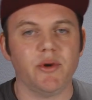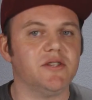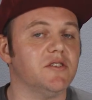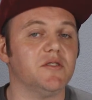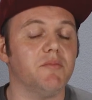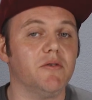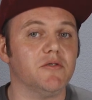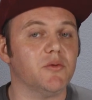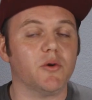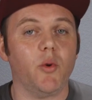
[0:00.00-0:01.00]
Brushless
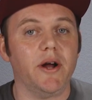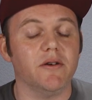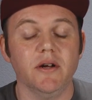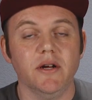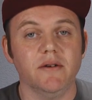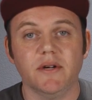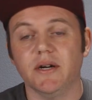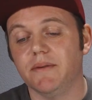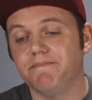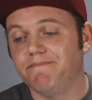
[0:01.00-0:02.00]
motors require
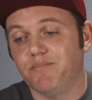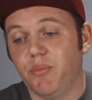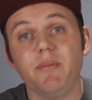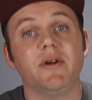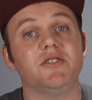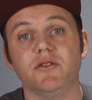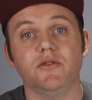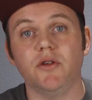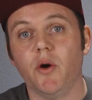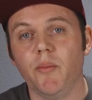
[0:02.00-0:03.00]
uh, pretty much
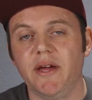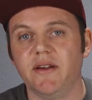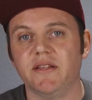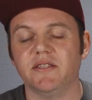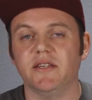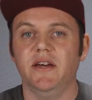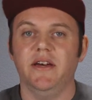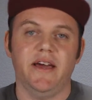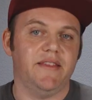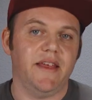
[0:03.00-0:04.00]
no maintenance,
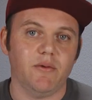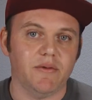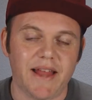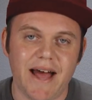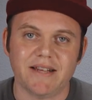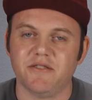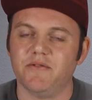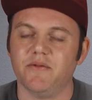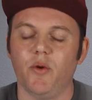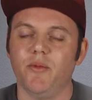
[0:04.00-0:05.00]
and they'll
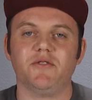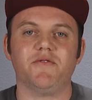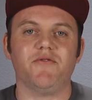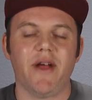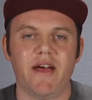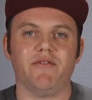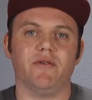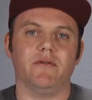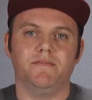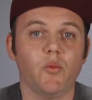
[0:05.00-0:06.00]
last almost
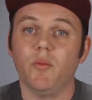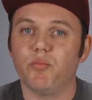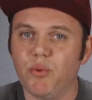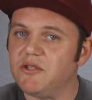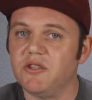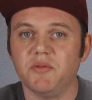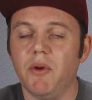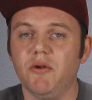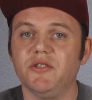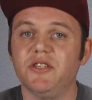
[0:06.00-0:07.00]
forever. Well, brushless
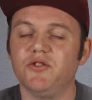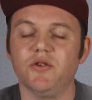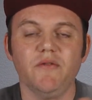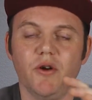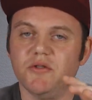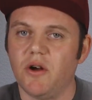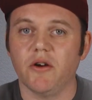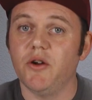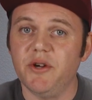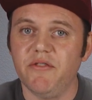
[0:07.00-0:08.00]
motors and servos are no